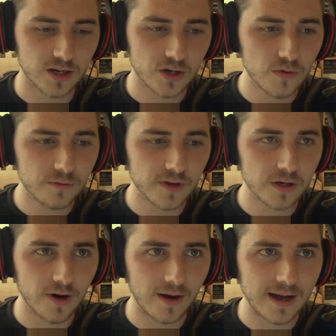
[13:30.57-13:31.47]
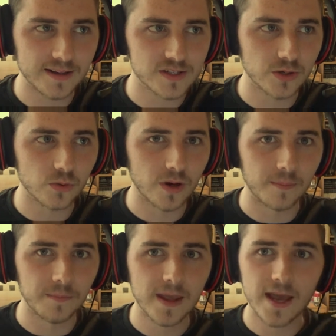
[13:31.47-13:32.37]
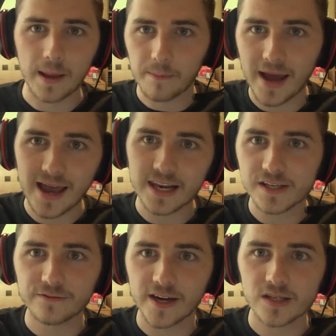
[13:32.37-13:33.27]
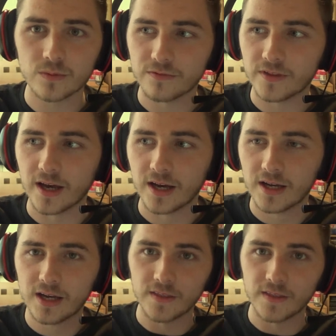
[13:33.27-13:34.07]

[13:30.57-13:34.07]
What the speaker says: I couldn't figure out how to impale his face with the